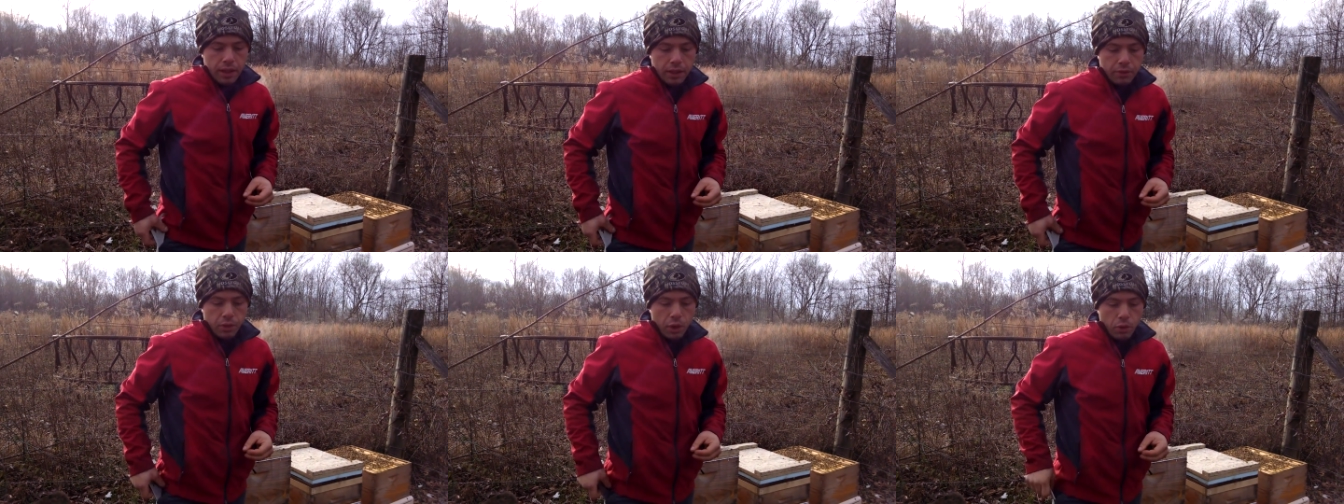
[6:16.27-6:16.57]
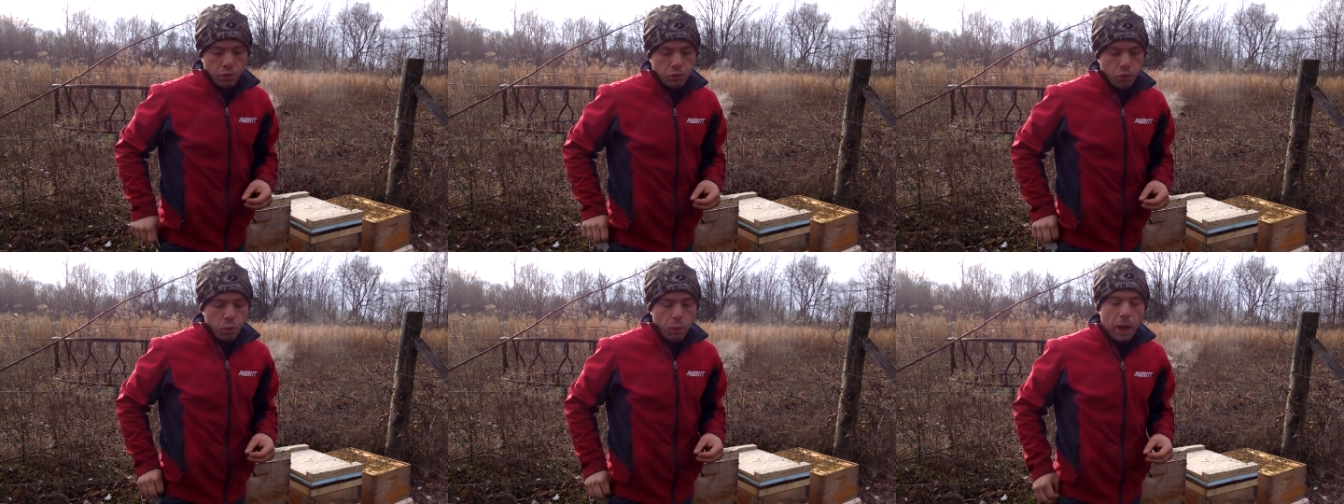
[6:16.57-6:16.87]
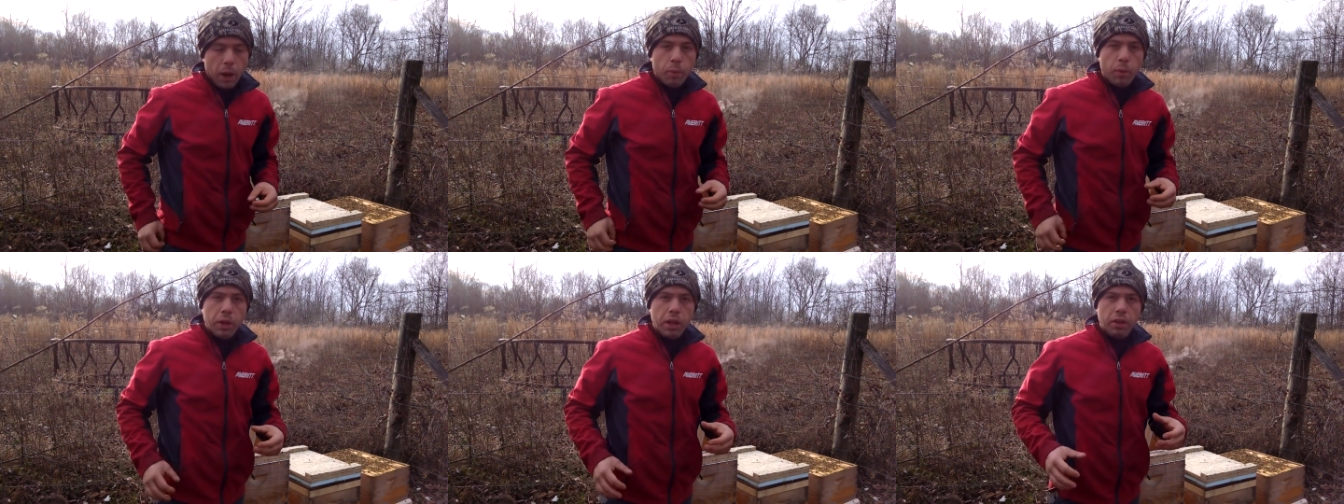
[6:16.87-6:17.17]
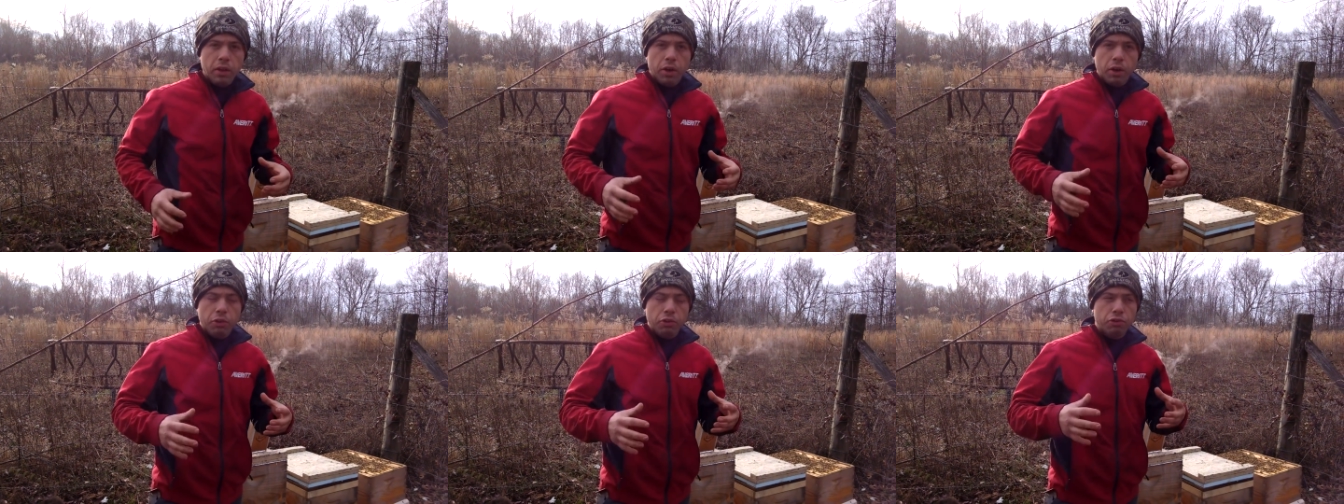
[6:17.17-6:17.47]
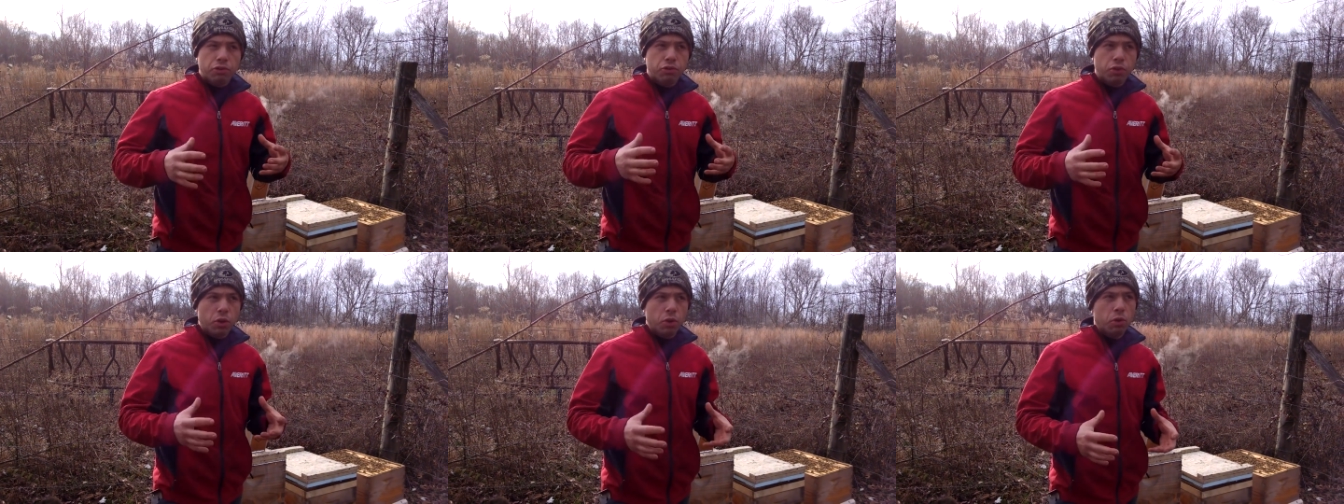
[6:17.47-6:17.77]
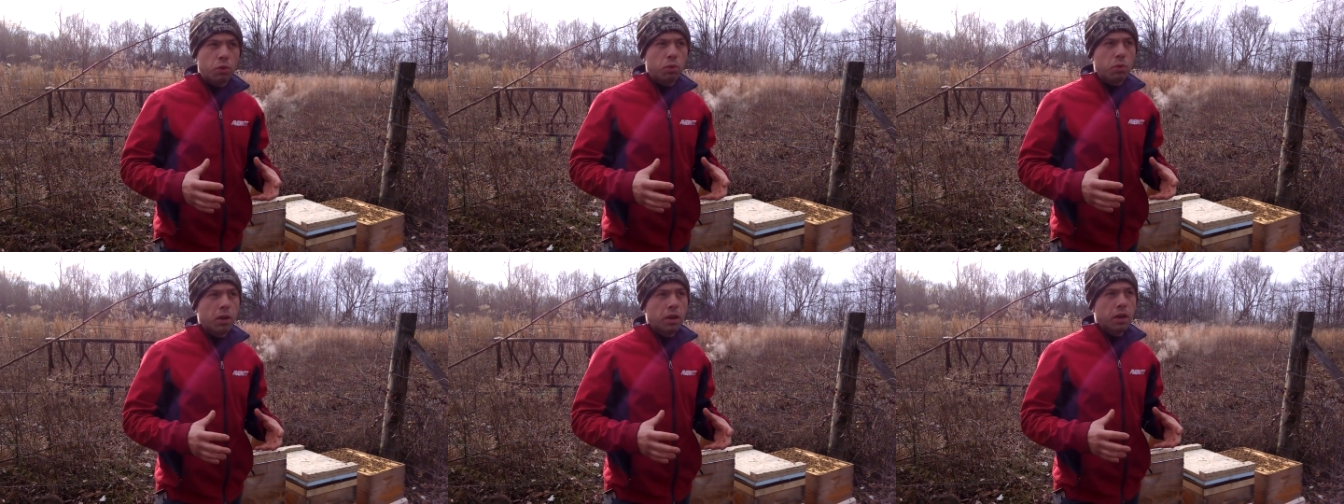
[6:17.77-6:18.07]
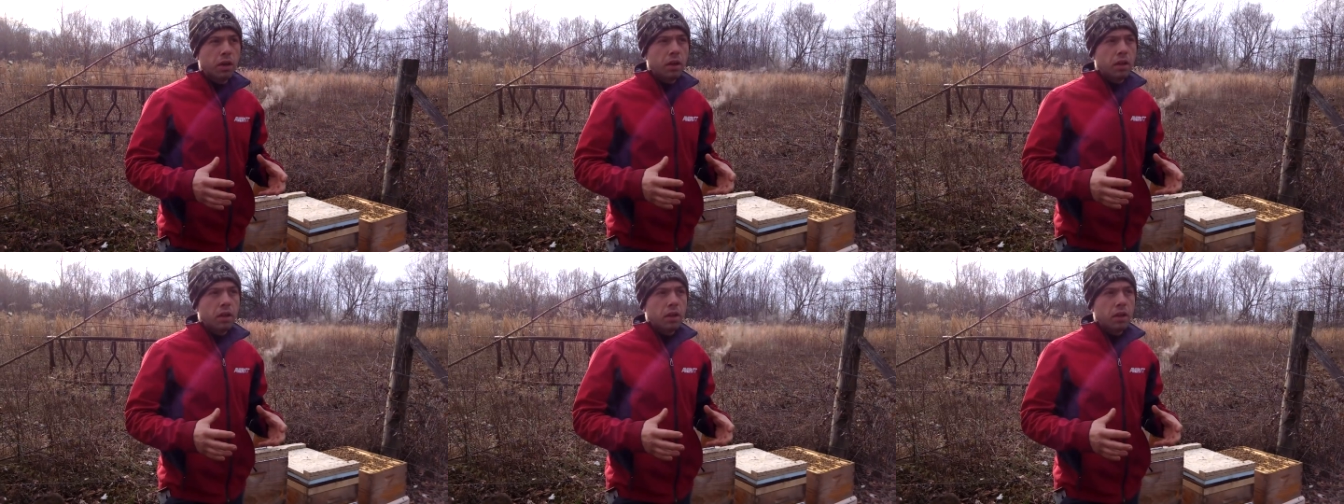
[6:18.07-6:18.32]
It's also why we are so